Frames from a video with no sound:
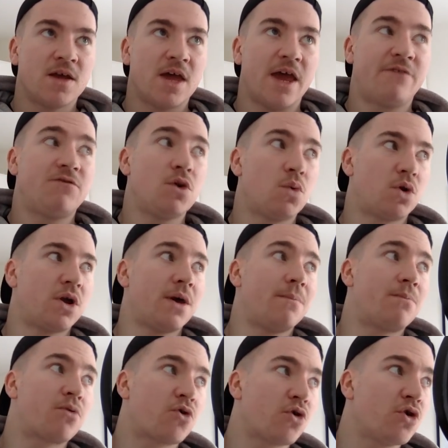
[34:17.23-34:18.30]
if you want to
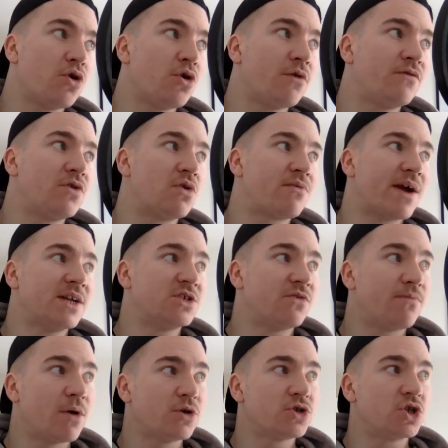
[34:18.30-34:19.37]
improve your range
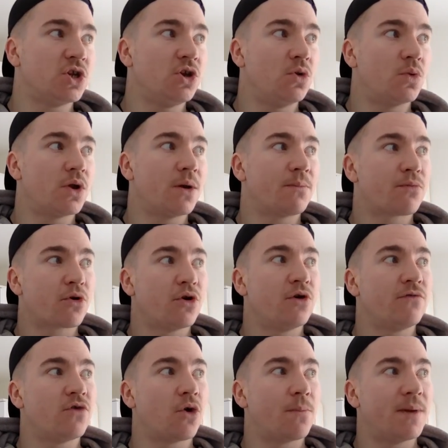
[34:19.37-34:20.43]
of motion, you want to
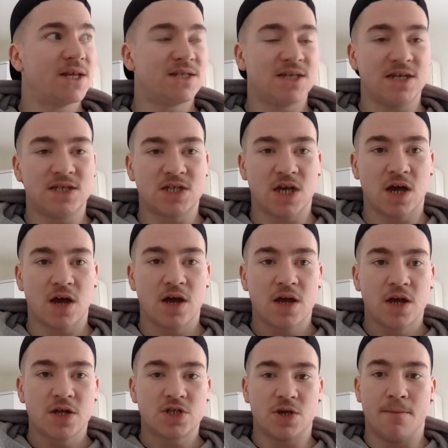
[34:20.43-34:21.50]
improve your ability to
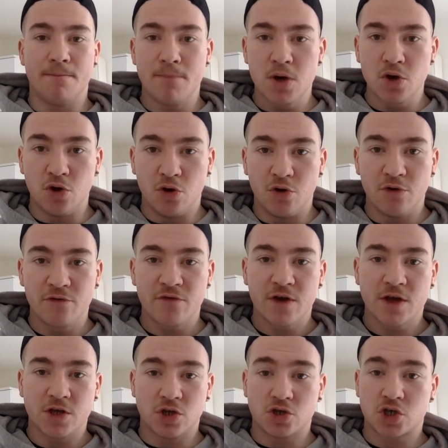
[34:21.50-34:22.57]
move,
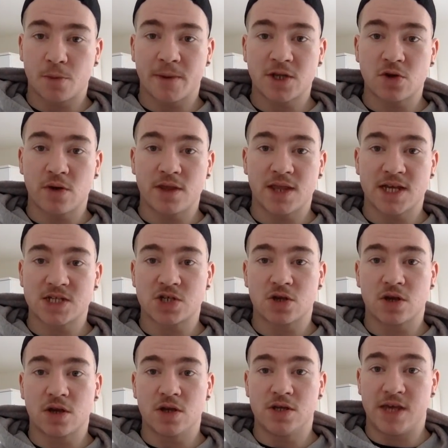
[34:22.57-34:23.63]
you should be doing this
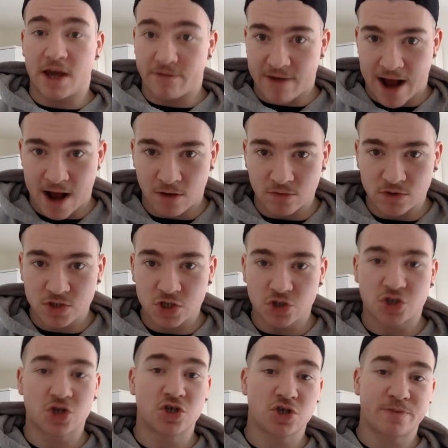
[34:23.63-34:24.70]
year round. You
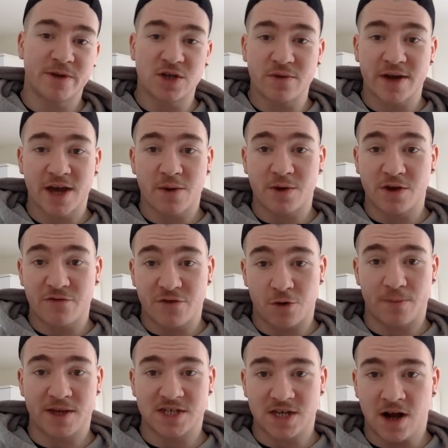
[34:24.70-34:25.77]
shouldn't just be doing it when you feel
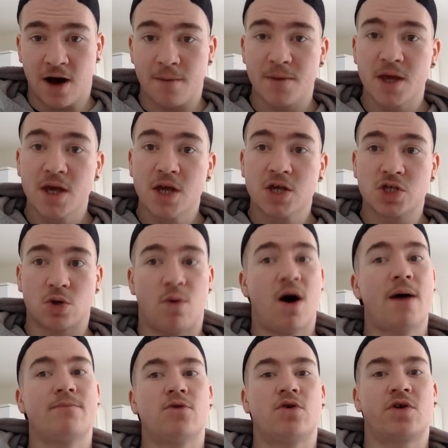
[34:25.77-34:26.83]
beaten up. So
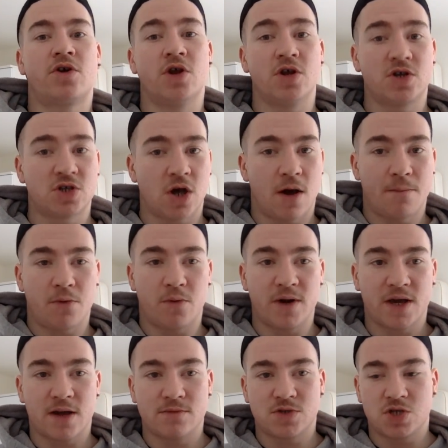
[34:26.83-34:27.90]
I'm not a good example when
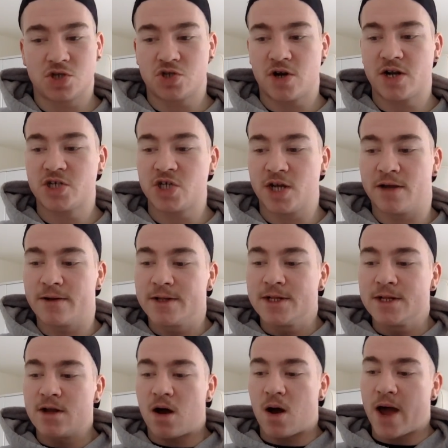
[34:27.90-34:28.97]
it comes to stretching.
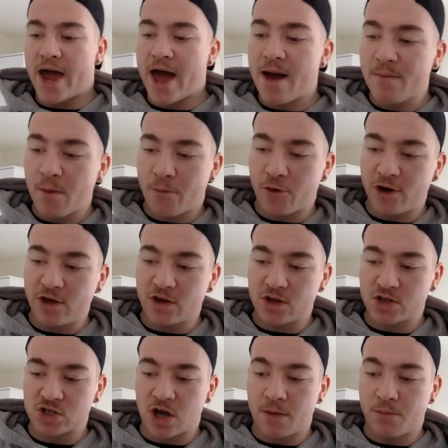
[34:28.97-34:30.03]
I am a pretty good
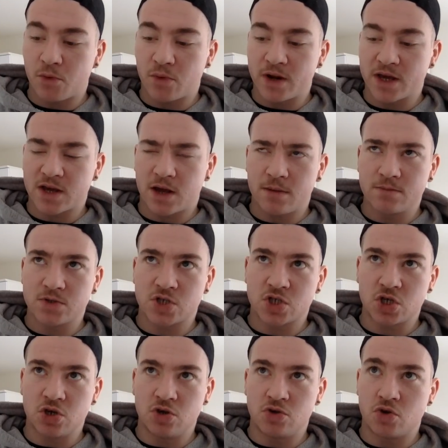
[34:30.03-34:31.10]
example when it comes
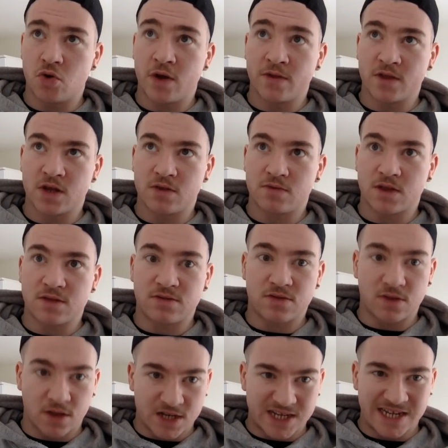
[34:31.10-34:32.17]
to doing the
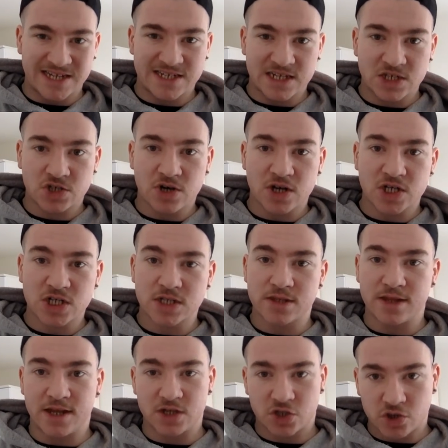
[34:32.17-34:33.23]
DC stretches
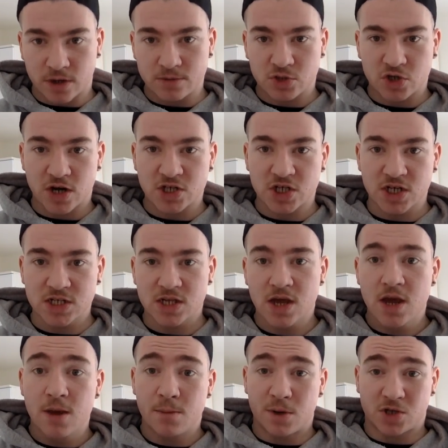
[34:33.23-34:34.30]
and the extreme stretches,
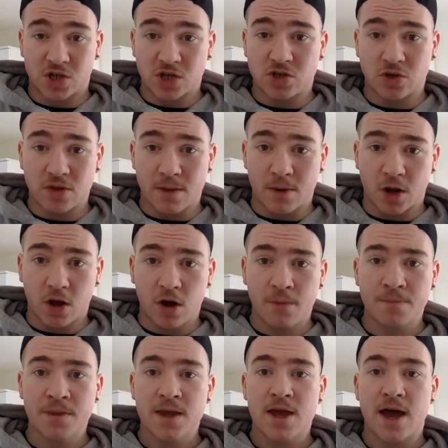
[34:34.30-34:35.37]
because I do them a
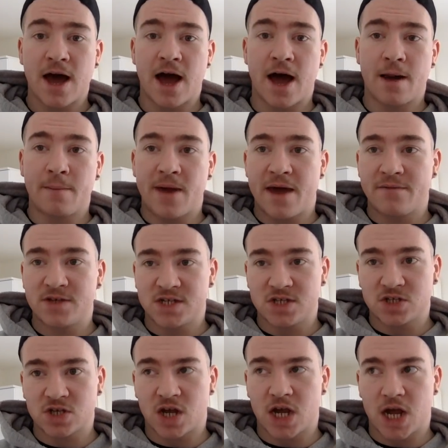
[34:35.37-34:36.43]
lot. Ever
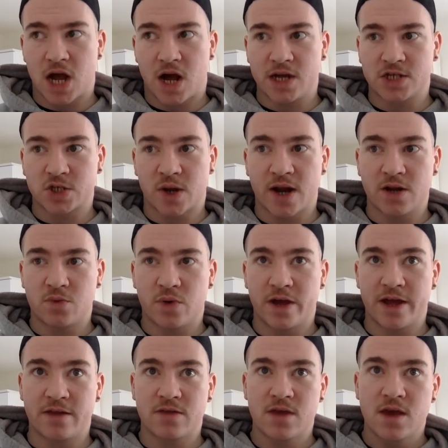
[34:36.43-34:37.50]
since I trained
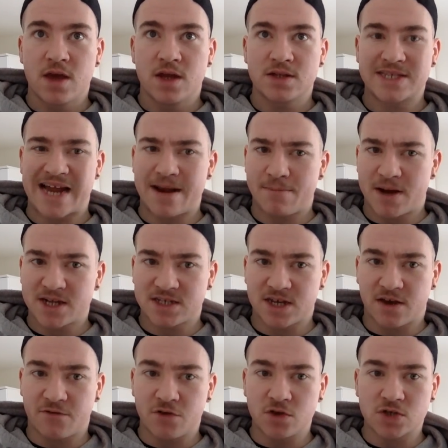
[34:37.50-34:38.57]
with Dan
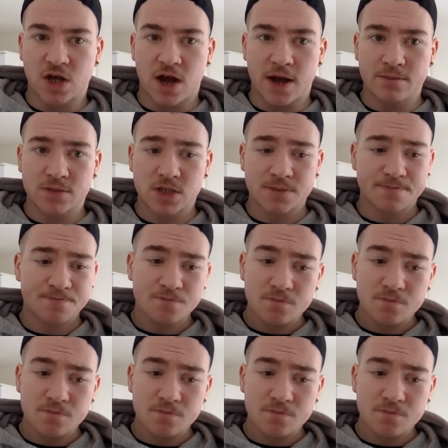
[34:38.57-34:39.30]
Bastic a few times,